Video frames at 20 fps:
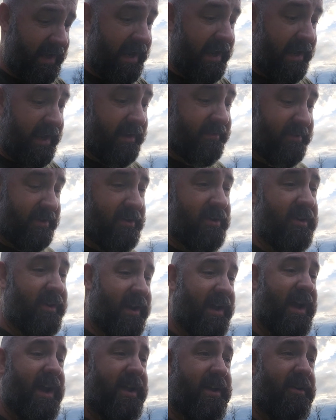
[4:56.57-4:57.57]
I actually caught
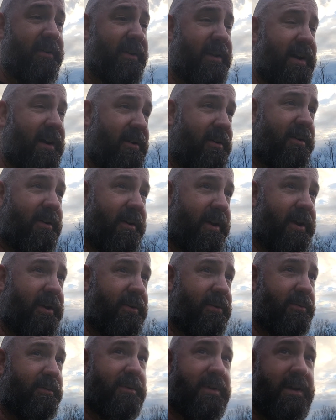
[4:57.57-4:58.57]
a coyote, I caught a
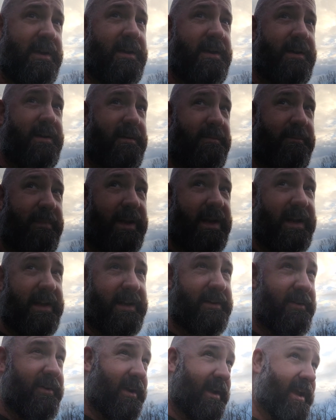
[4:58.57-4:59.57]
coon, but I
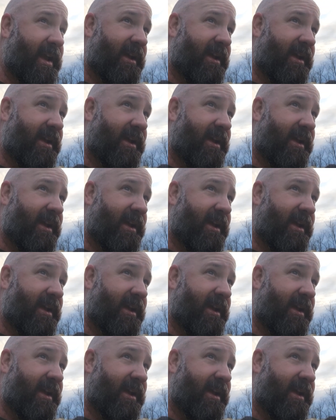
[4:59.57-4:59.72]
did not